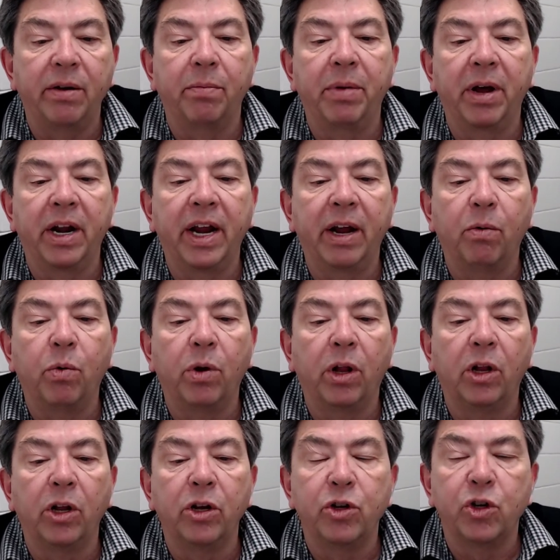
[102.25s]
but it will
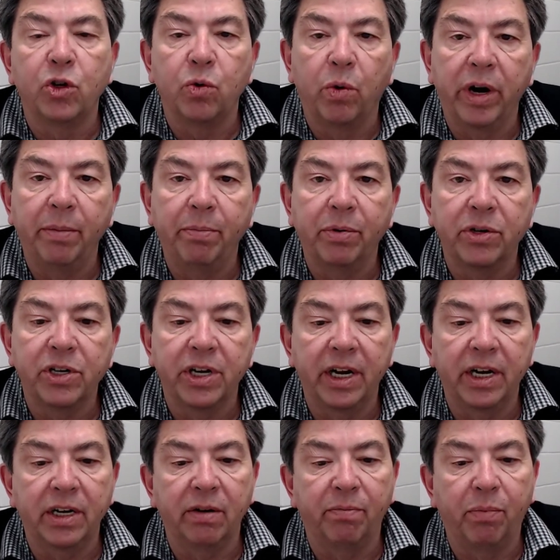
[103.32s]
lose
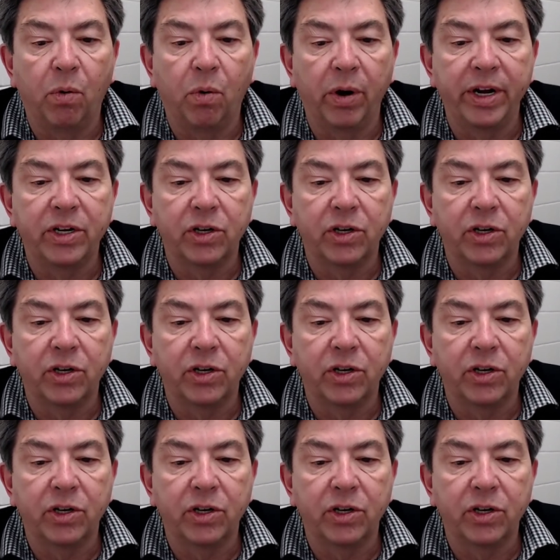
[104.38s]
20% of points